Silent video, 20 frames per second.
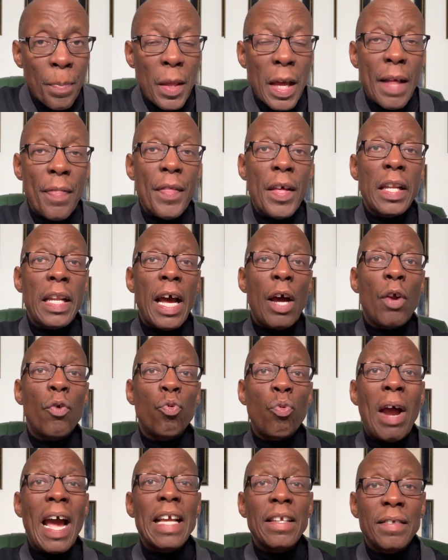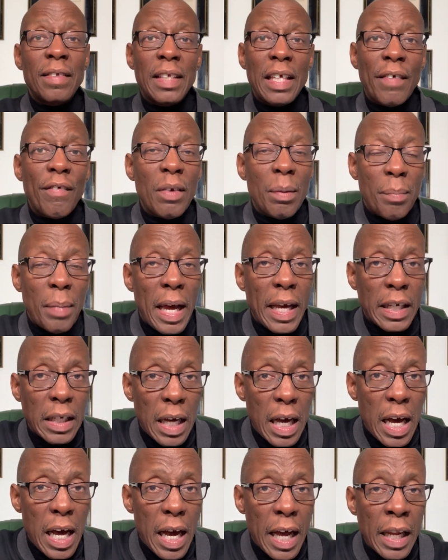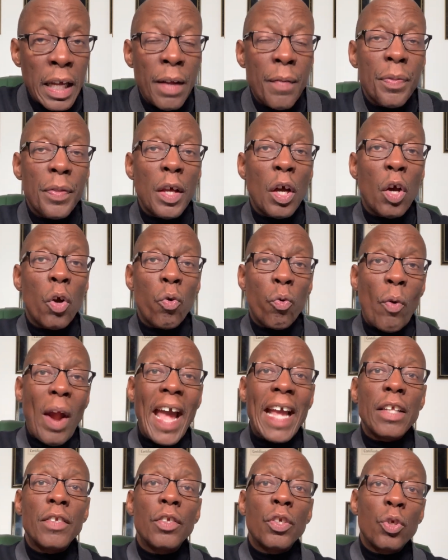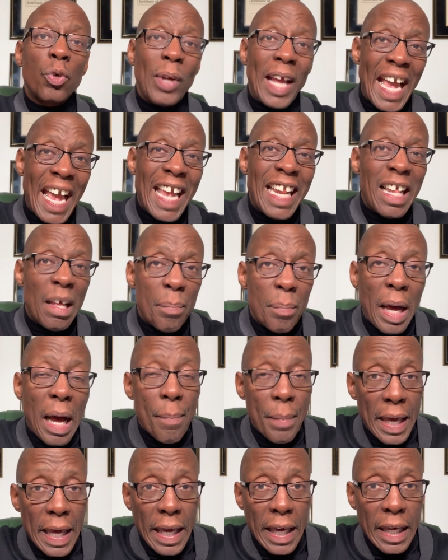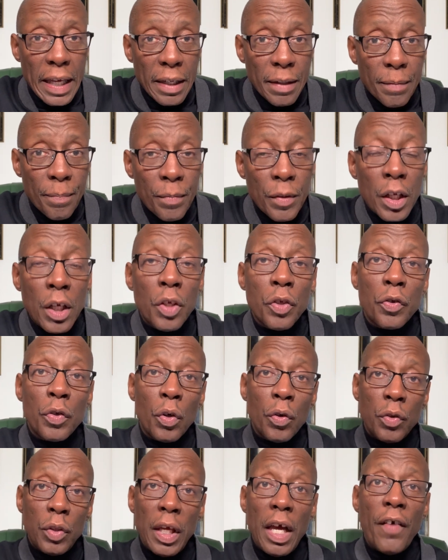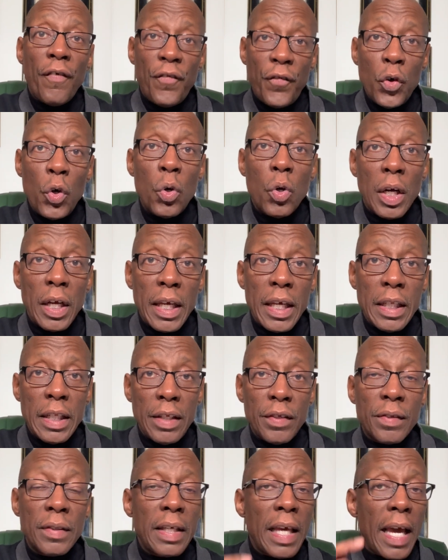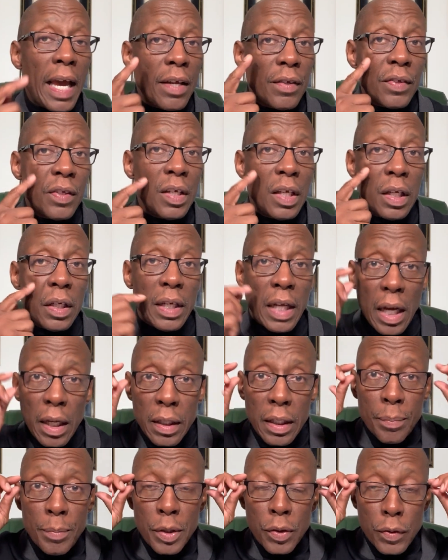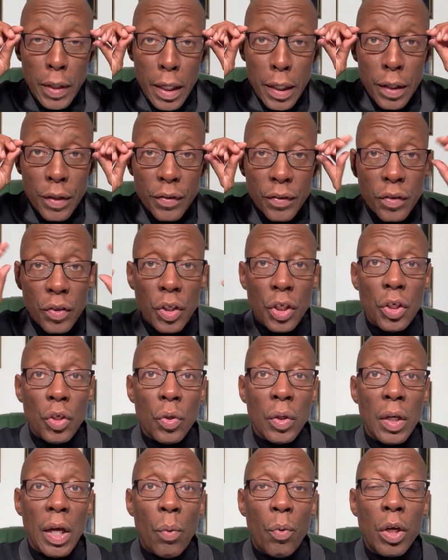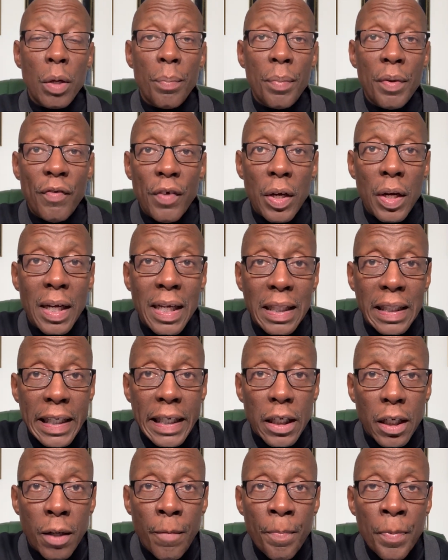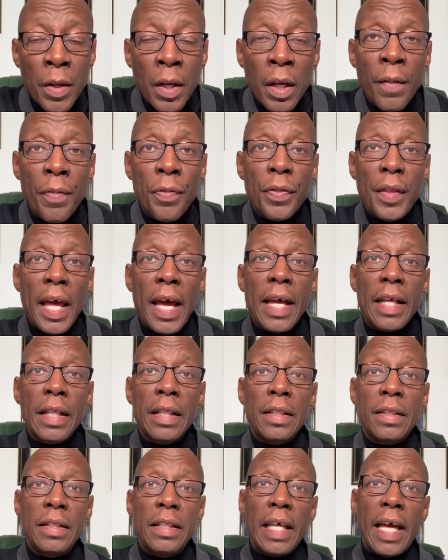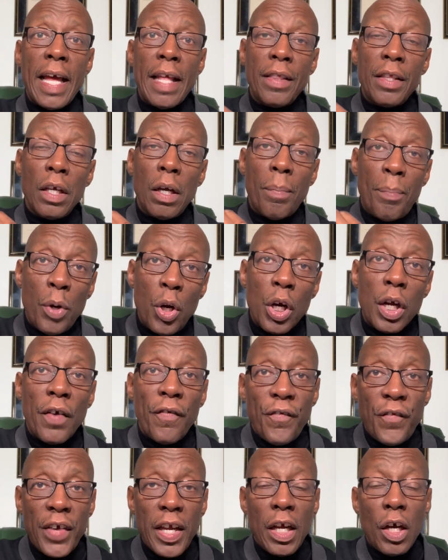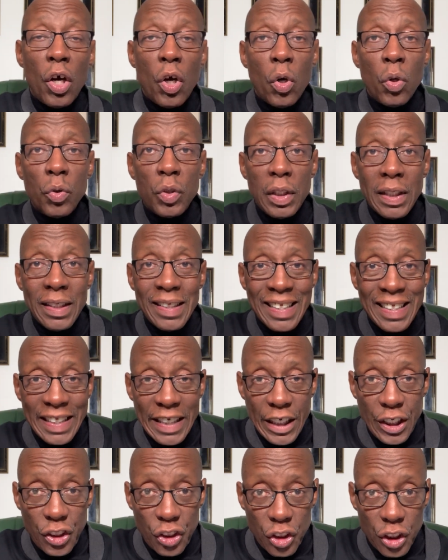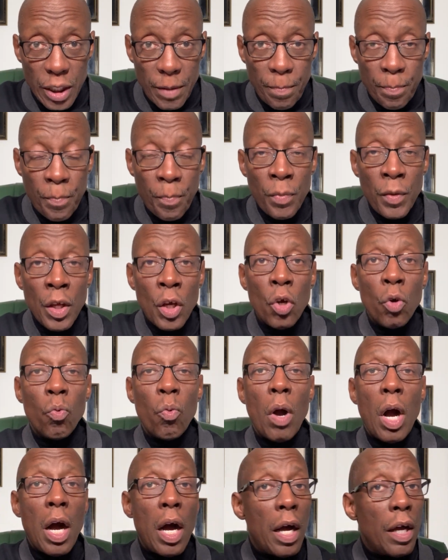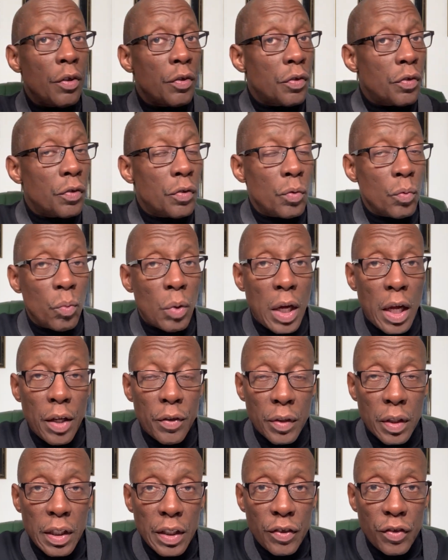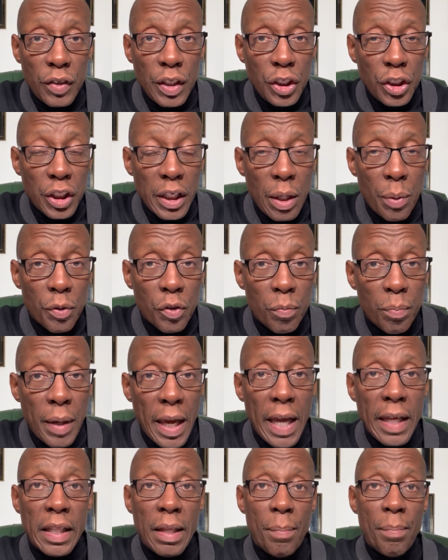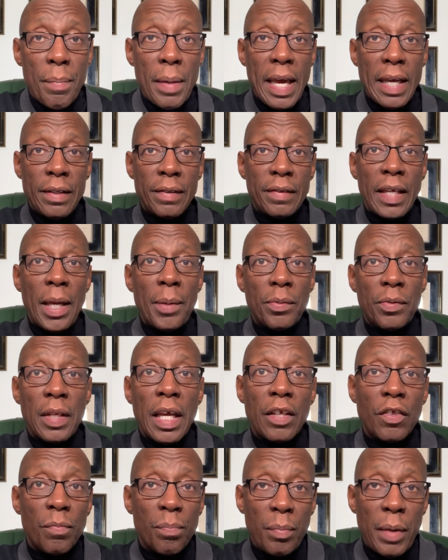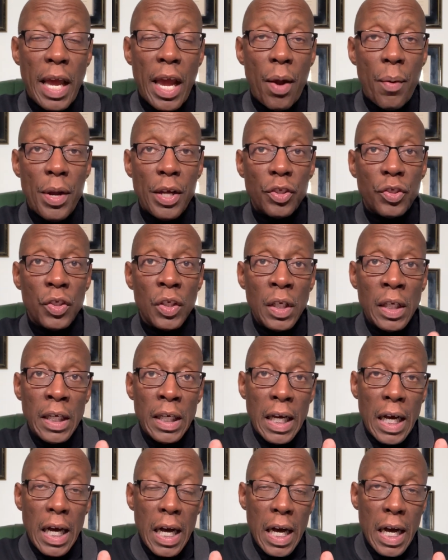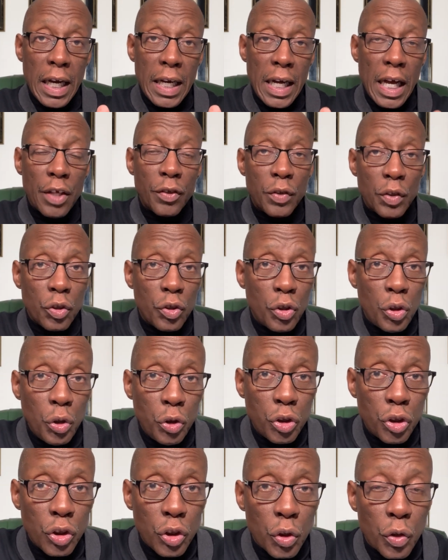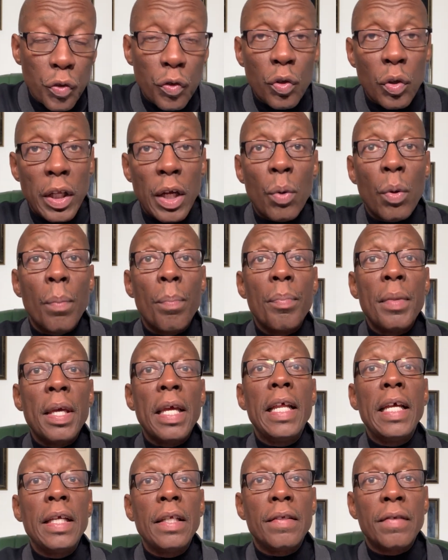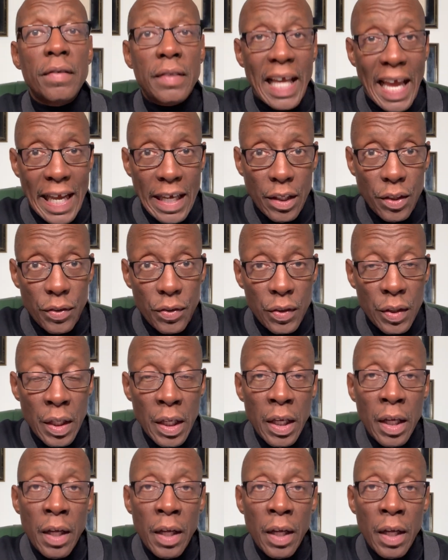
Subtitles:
And they're not rights given by God. They're rights created by man. So therefore, in this case here, now, let me say this to you. I want to be very clear that the Obergefell decision was a decision that was made same-sex marriage constitutional. So there were many states